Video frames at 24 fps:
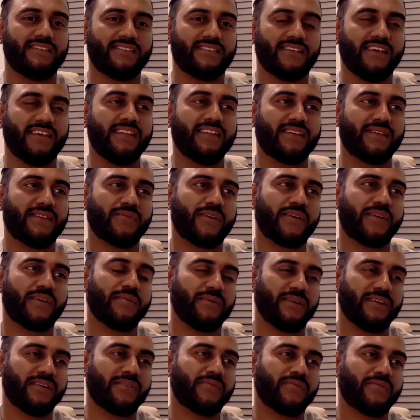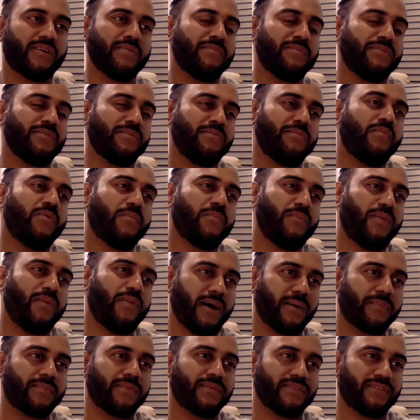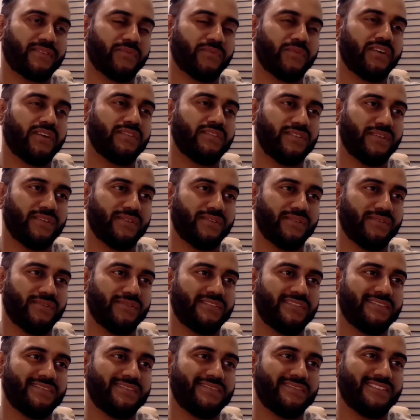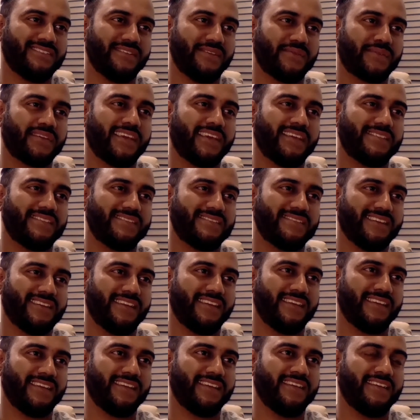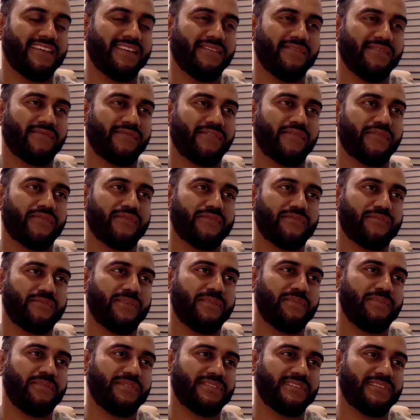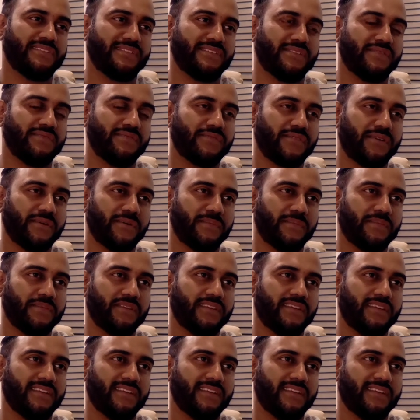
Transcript: an incredible, more popular, well-known, case study for people to learn from.